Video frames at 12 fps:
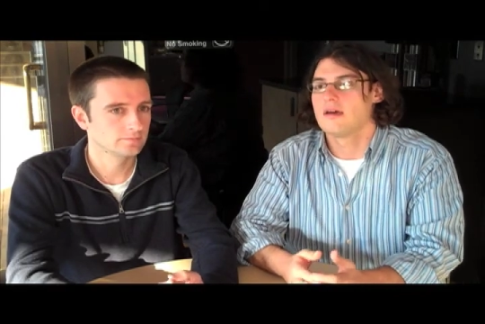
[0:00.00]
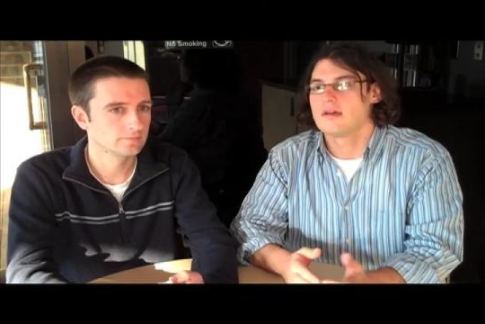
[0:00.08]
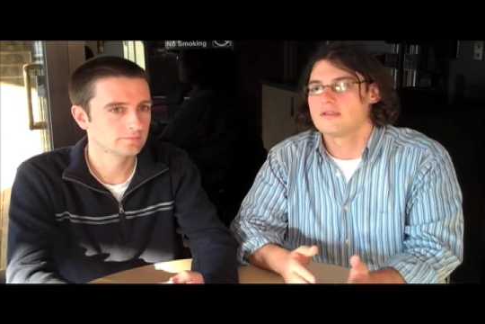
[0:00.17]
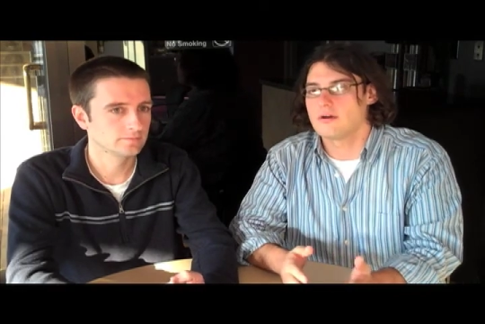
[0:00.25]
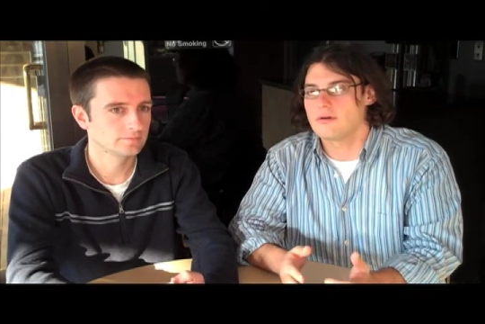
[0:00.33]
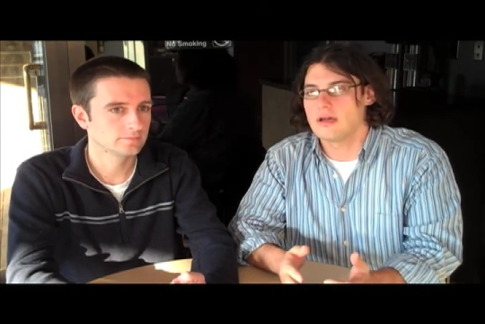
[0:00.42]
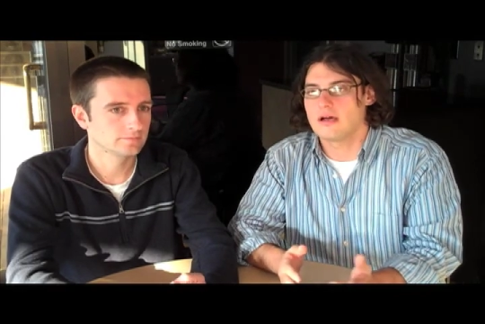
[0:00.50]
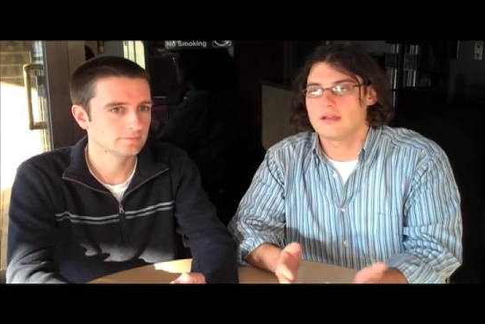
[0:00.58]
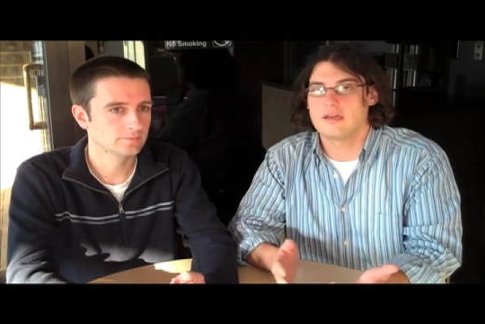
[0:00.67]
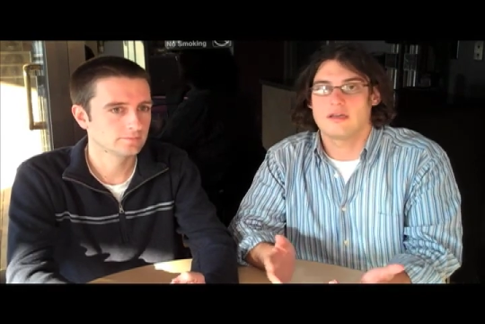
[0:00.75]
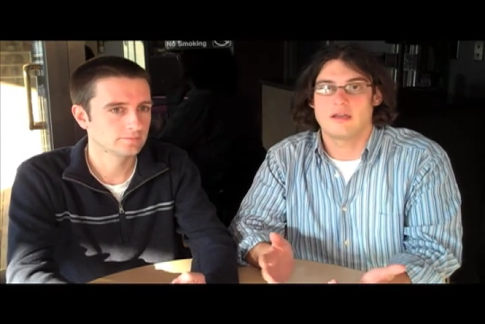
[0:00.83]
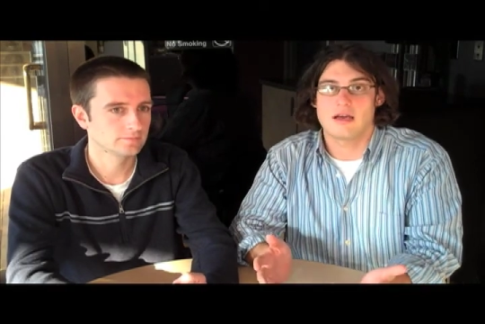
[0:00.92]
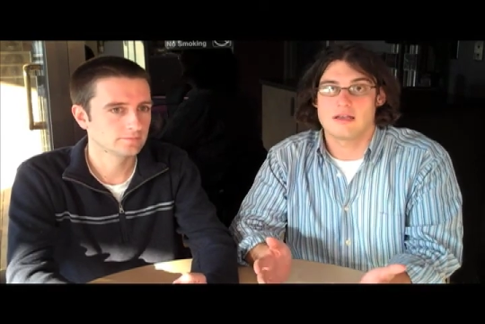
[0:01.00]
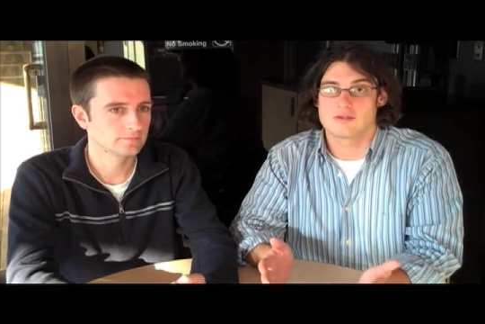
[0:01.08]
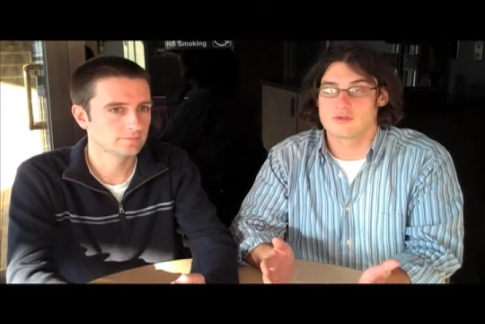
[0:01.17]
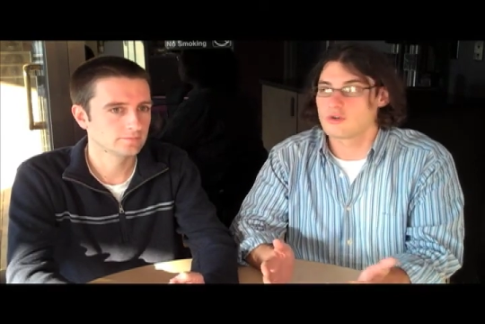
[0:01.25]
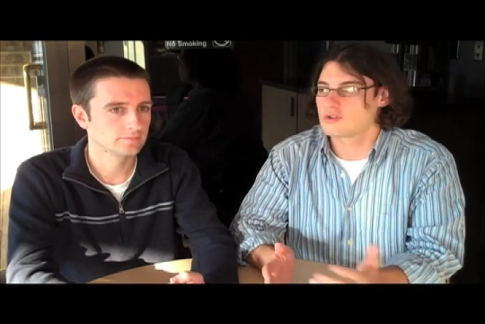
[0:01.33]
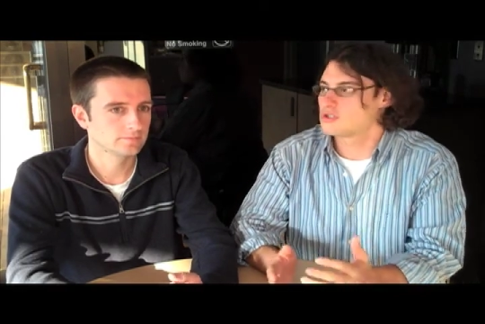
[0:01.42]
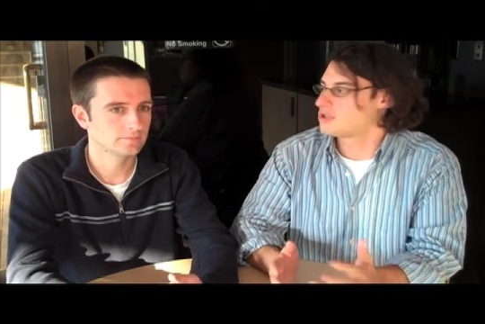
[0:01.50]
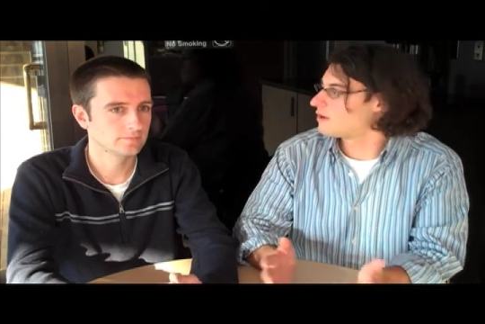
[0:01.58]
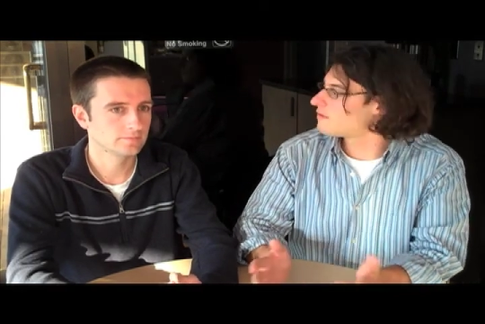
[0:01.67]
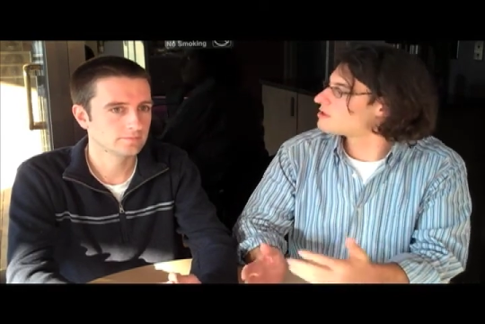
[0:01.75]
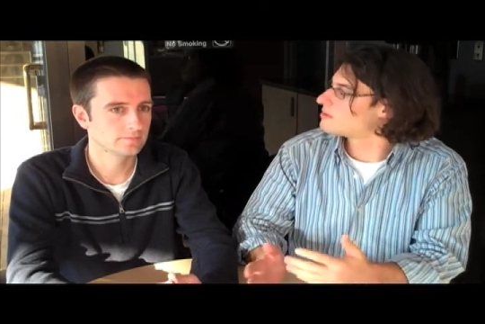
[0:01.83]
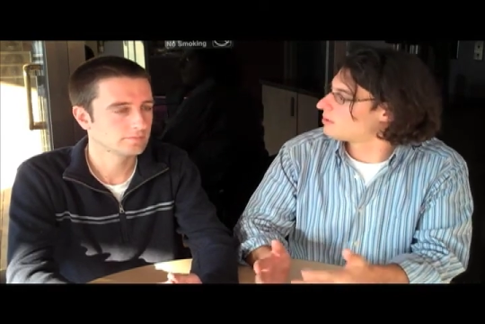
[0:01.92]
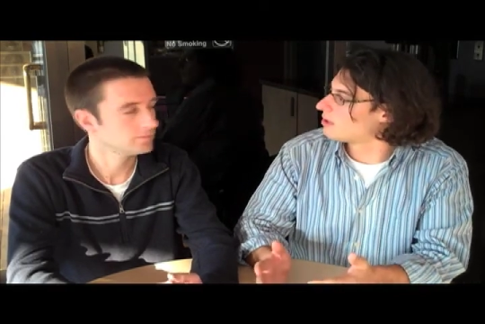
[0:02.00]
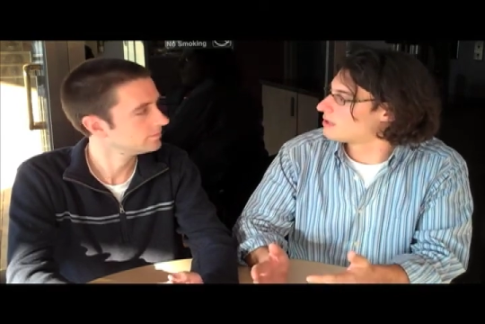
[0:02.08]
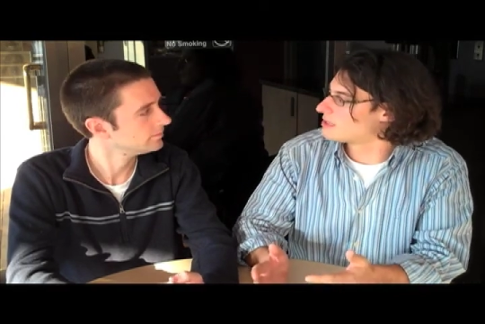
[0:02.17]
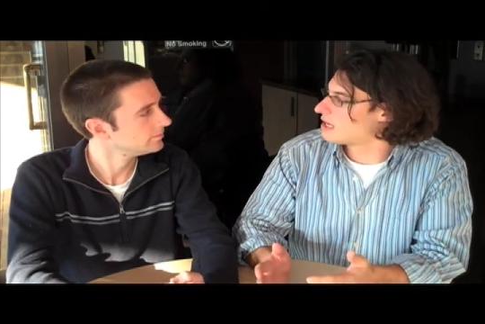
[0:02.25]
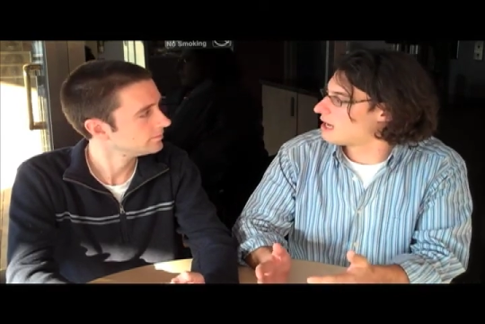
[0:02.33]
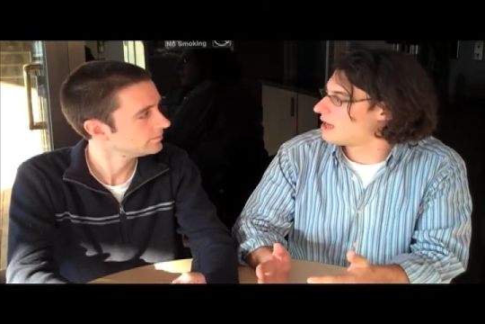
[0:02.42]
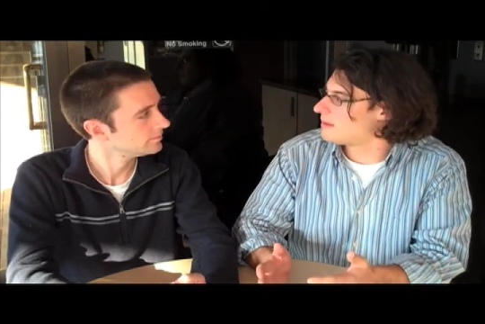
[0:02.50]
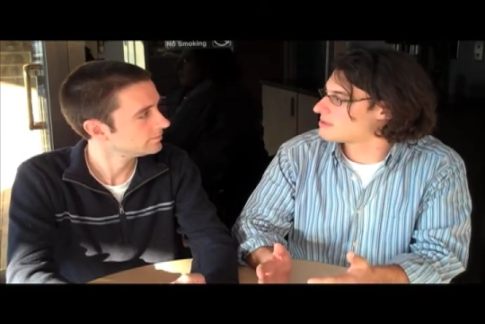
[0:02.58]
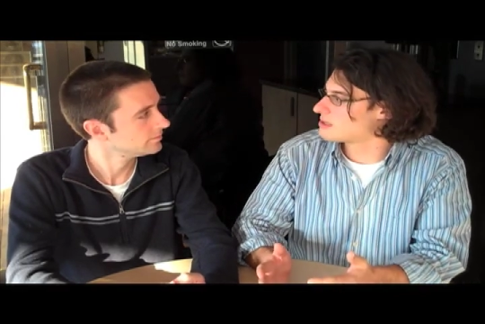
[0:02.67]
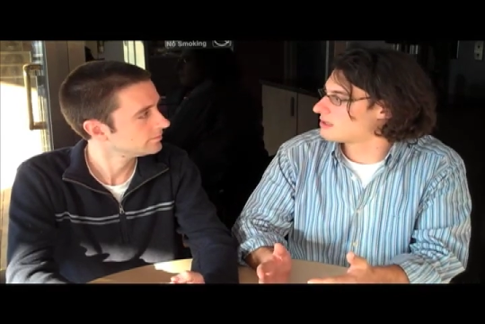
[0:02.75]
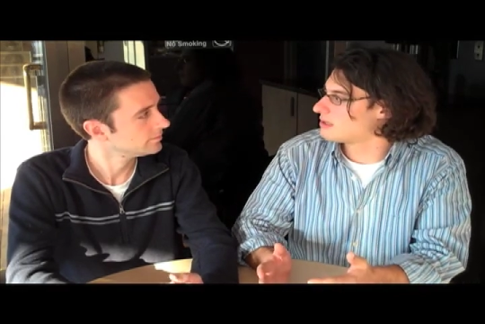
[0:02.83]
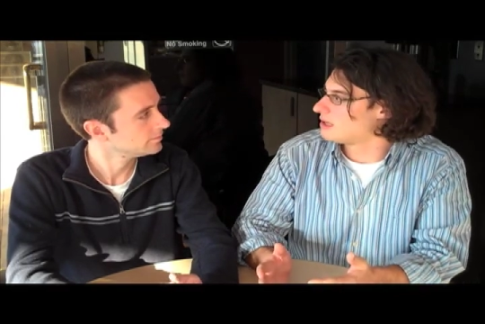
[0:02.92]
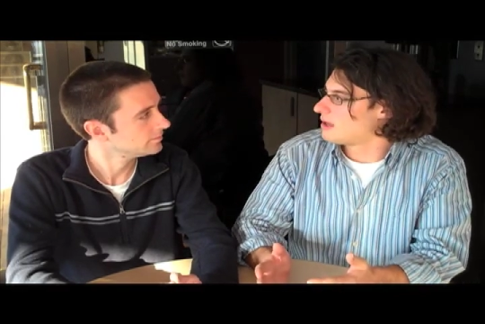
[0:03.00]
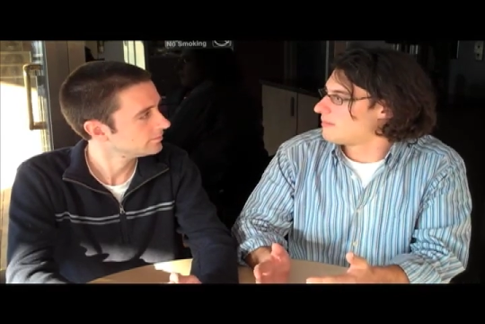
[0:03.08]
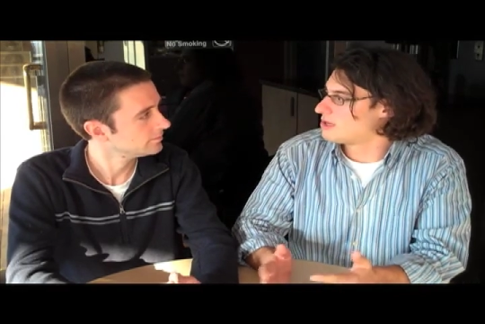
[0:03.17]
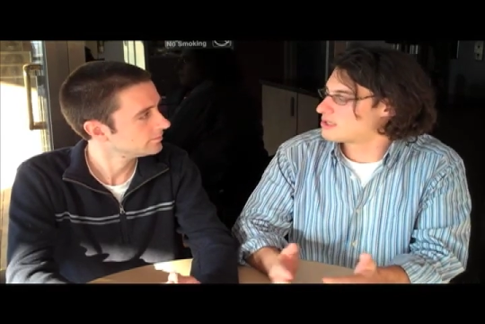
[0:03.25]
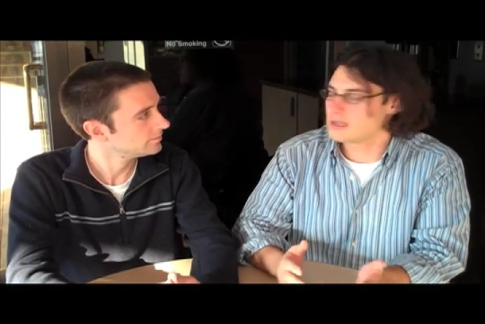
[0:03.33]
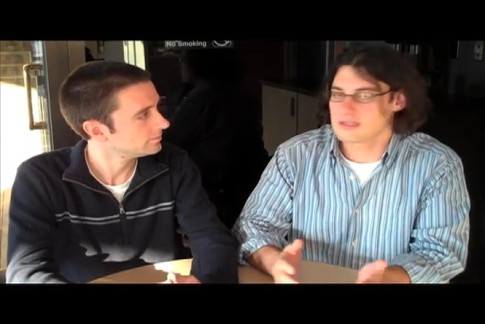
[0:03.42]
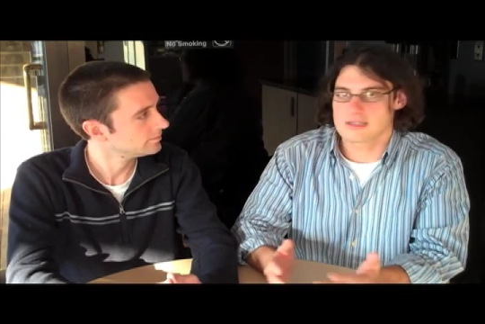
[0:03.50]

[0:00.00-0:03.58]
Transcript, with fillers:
Speaker 1: Joey Elliott has looked serviceable at times, and Michigan's